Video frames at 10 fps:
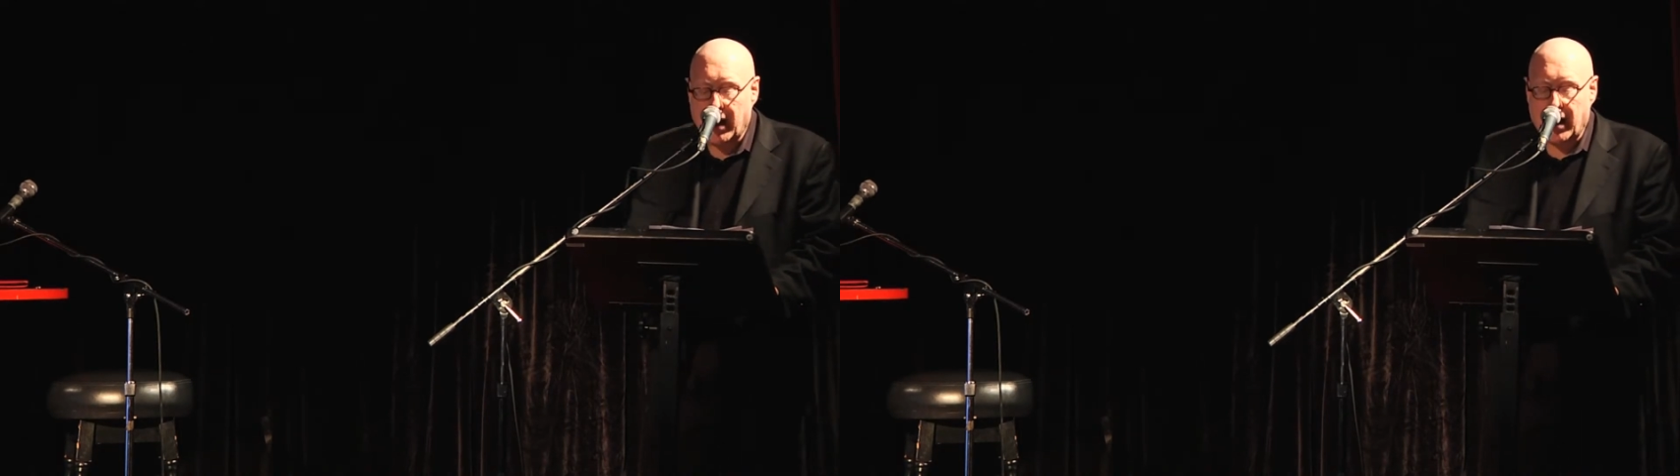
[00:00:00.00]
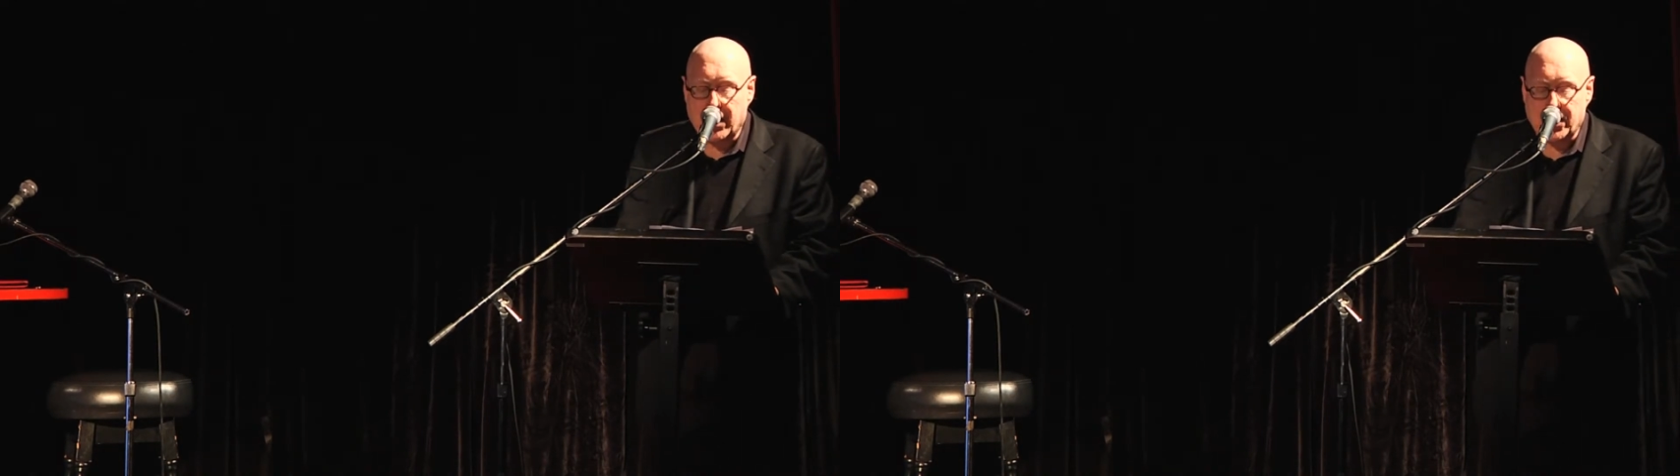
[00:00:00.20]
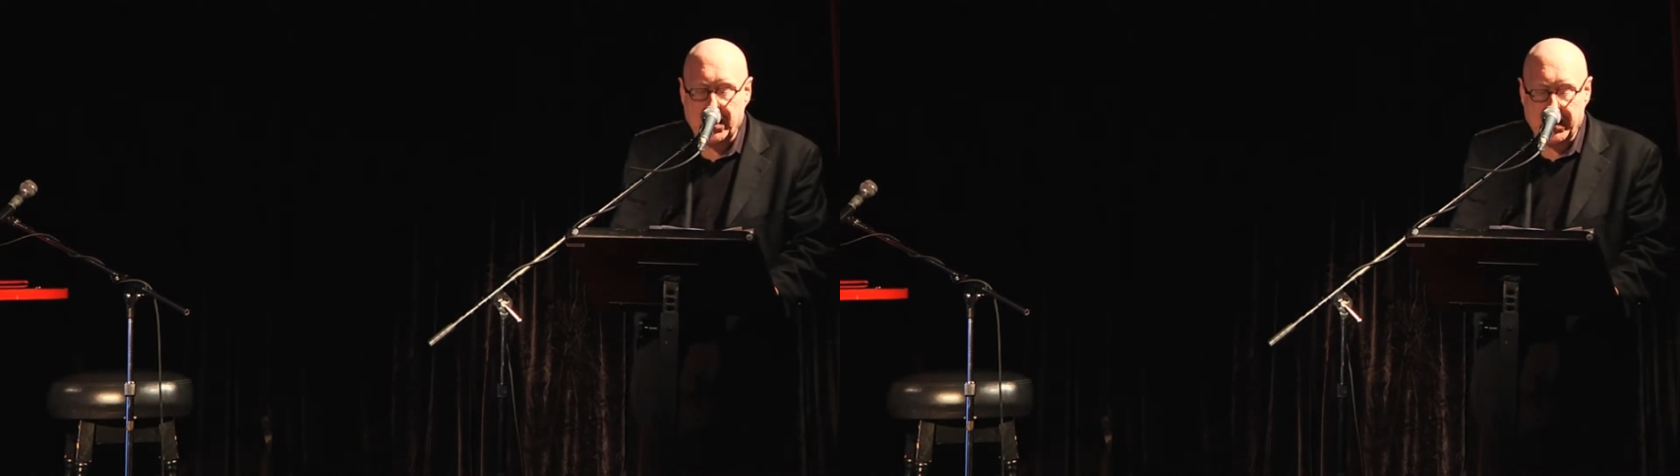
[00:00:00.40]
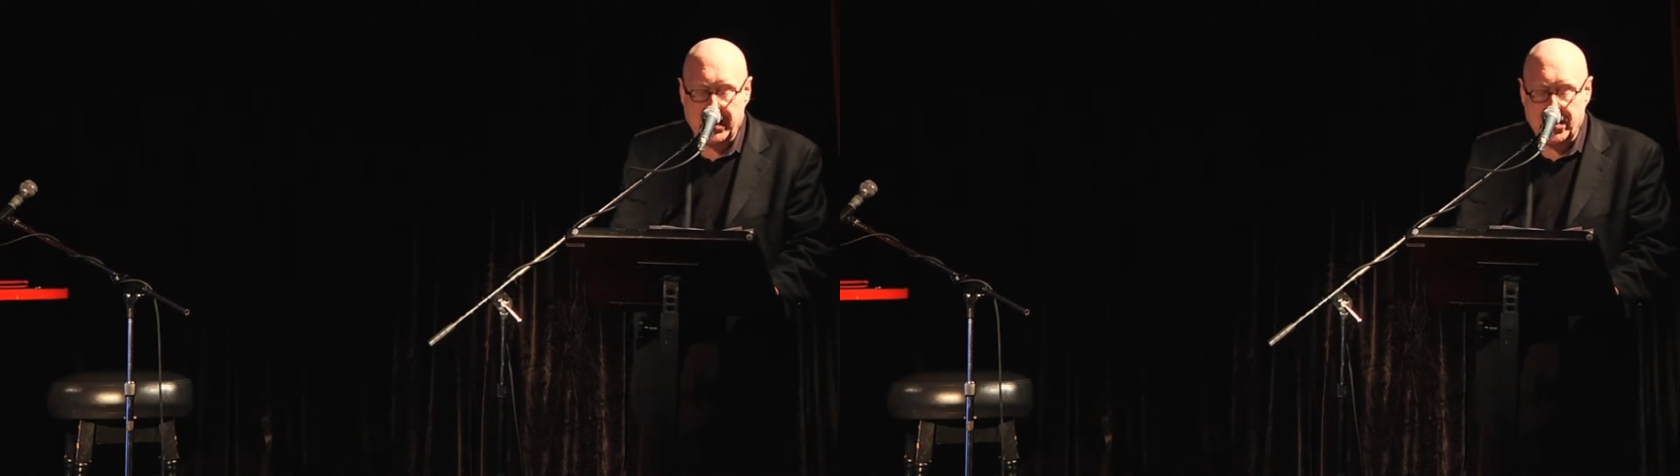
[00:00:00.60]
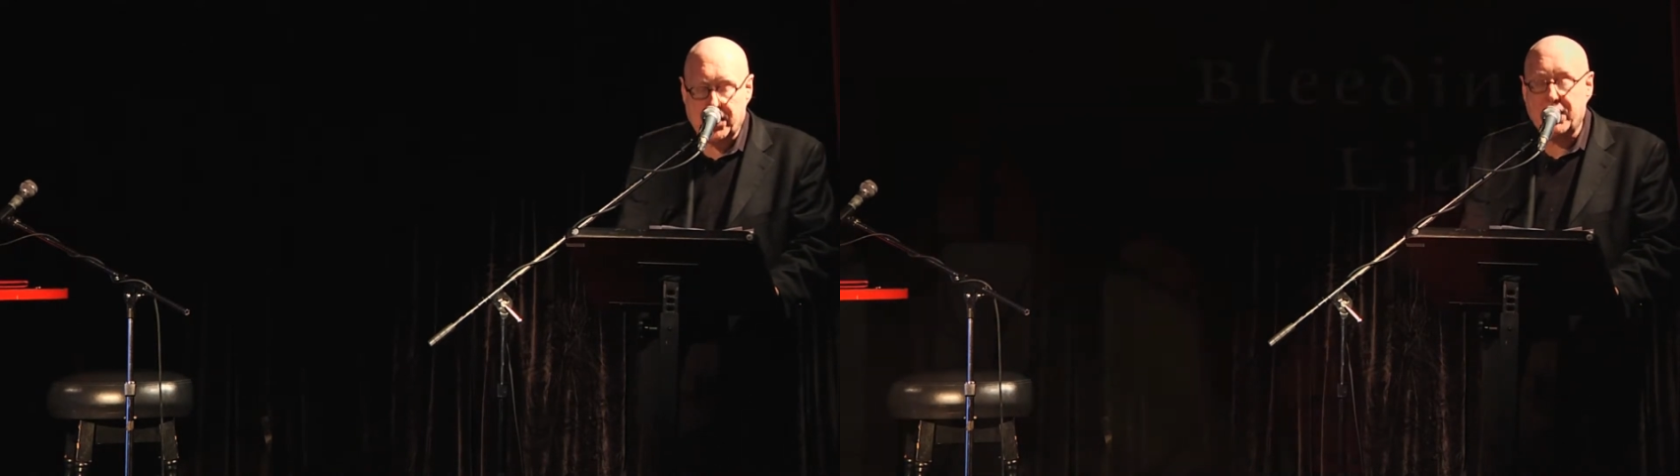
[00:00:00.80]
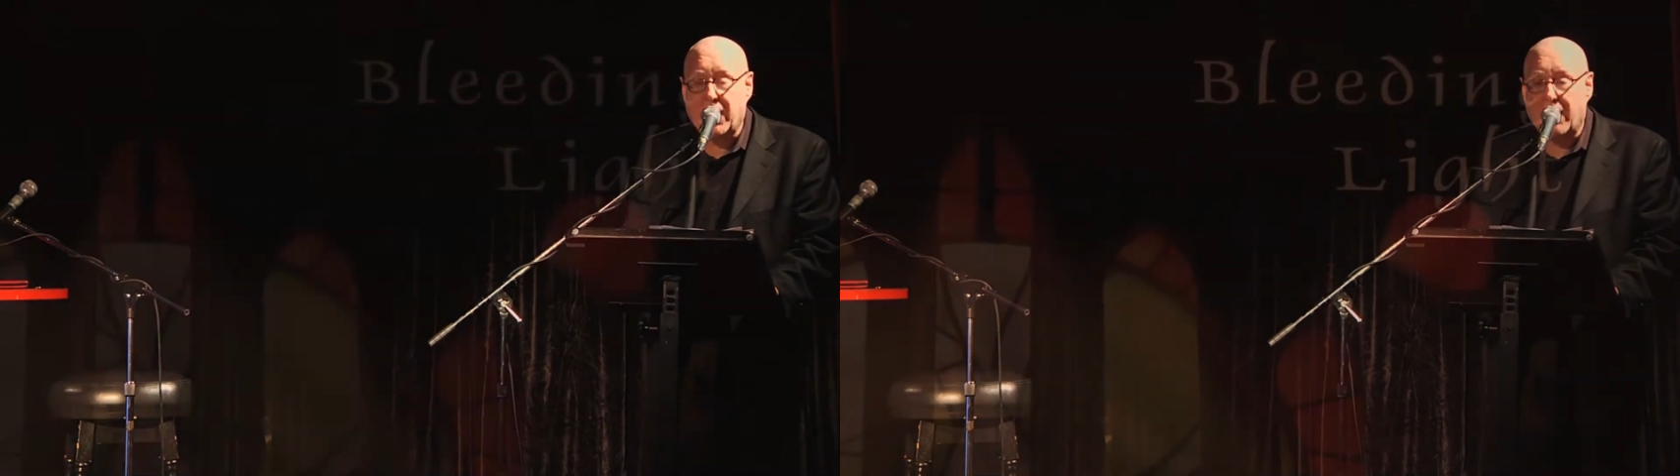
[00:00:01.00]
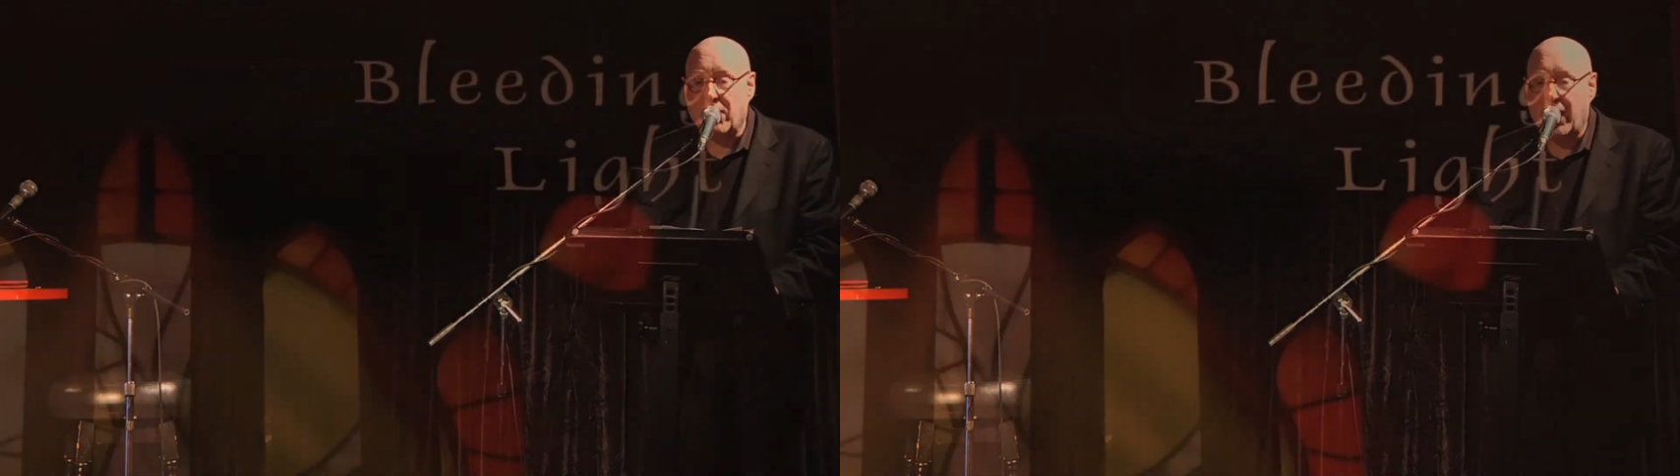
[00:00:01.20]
Shanice John